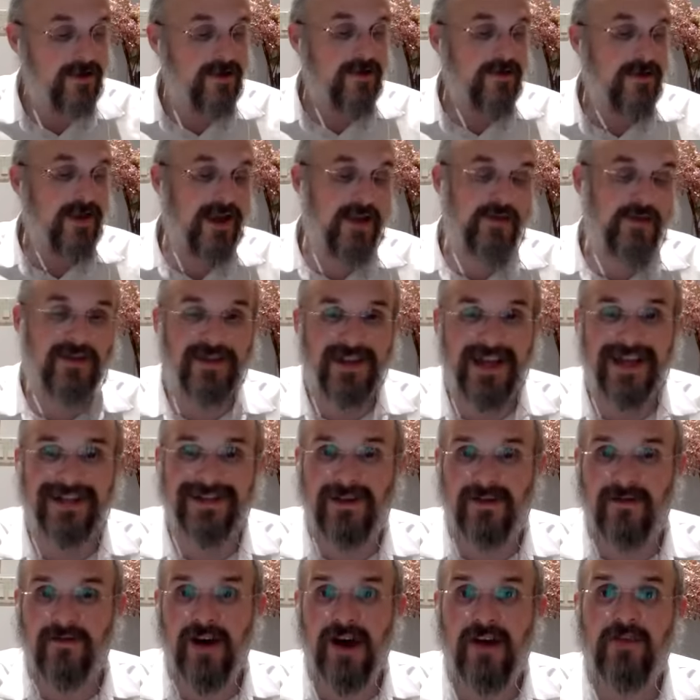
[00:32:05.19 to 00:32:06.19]
that if it's less
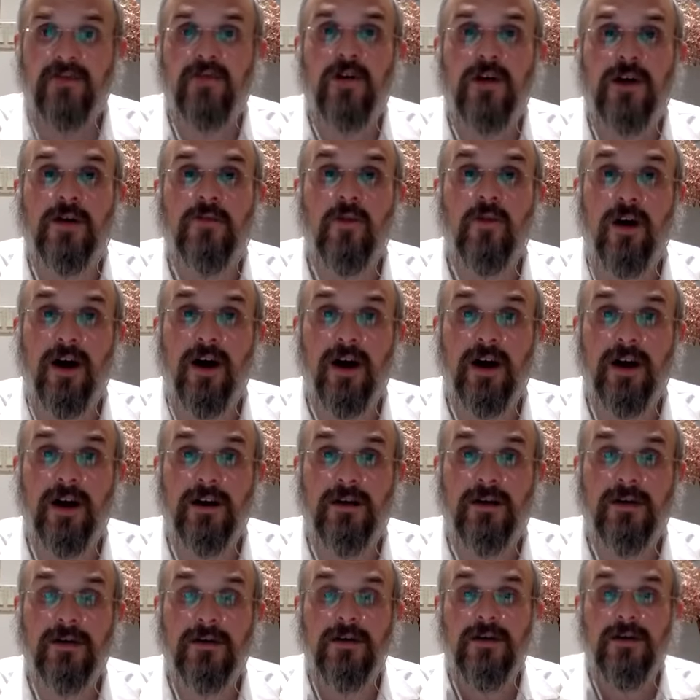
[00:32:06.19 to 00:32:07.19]
than five tochim wide,
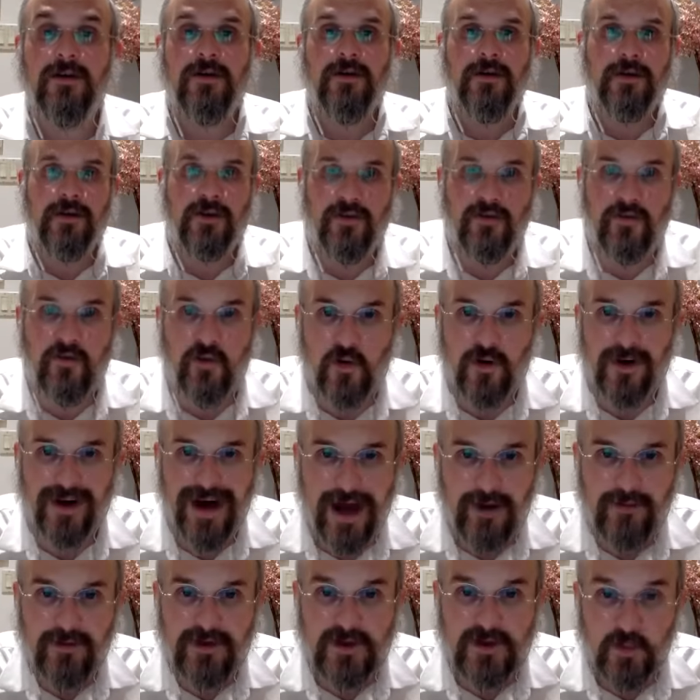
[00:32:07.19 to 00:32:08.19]
the four
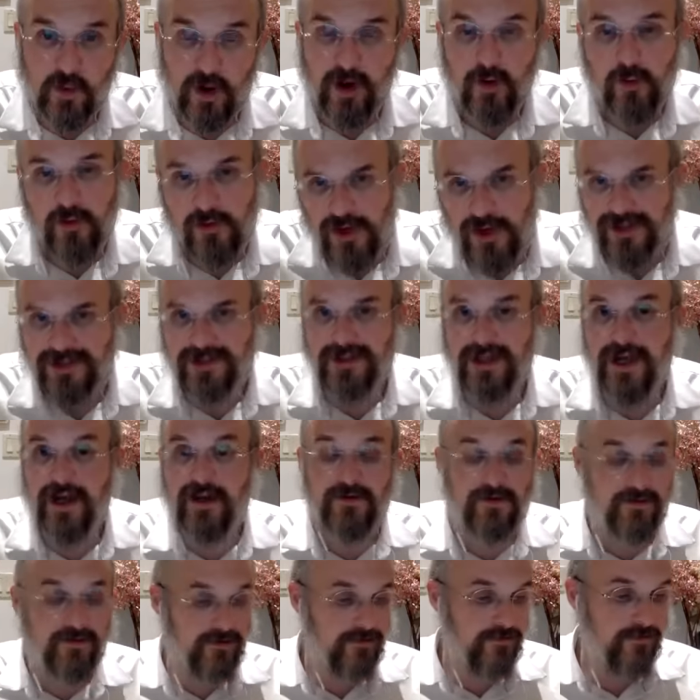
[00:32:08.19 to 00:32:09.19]
amis wall will not stand.